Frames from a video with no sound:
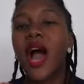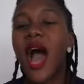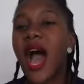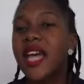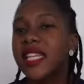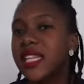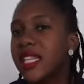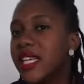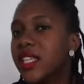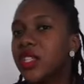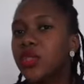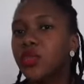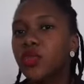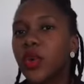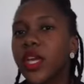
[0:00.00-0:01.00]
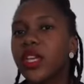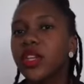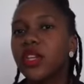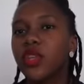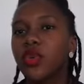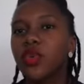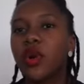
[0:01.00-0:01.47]
unless
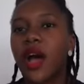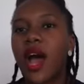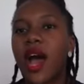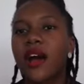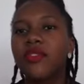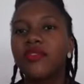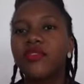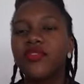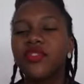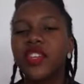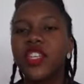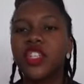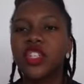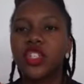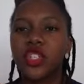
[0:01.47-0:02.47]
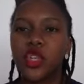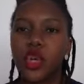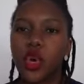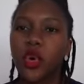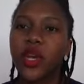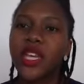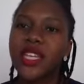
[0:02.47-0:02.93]
when you have finished
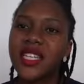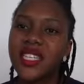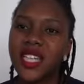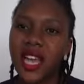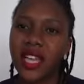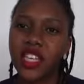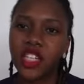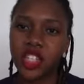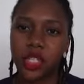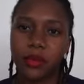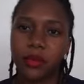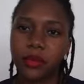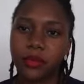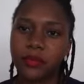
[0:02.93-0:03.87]
your internship.